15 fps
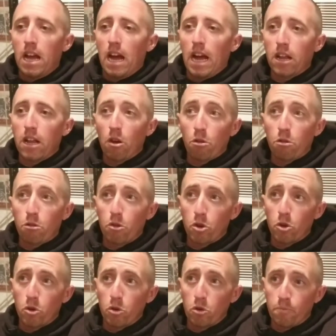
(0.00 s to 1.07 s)
I go
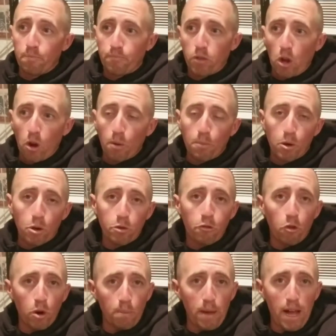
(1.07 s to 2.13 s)
through almost
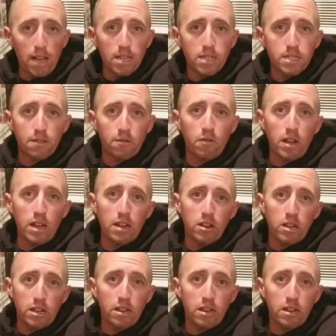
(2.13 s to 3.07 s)
four pallets of feed